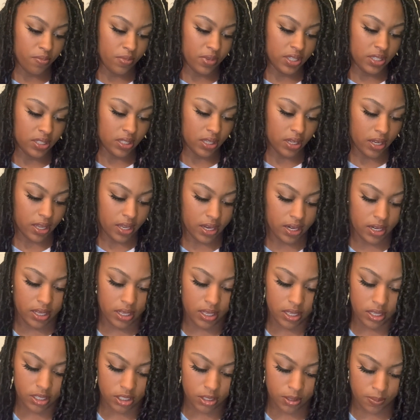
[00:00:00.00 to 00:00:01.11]

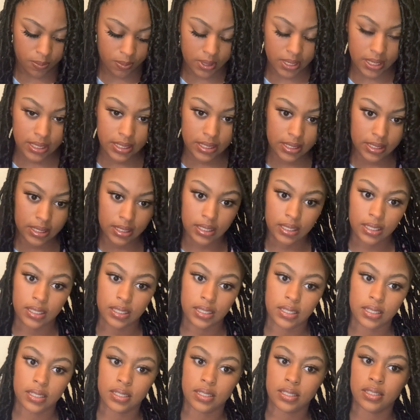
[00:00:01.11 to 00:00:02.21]
miscellaneous
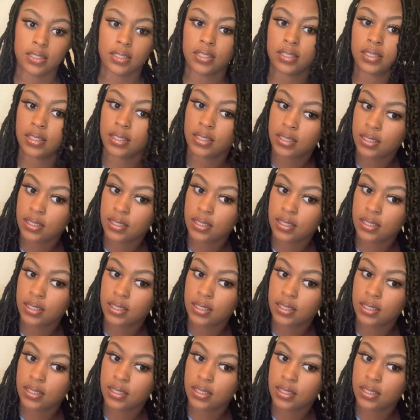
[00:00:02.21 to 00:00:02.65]
pieces.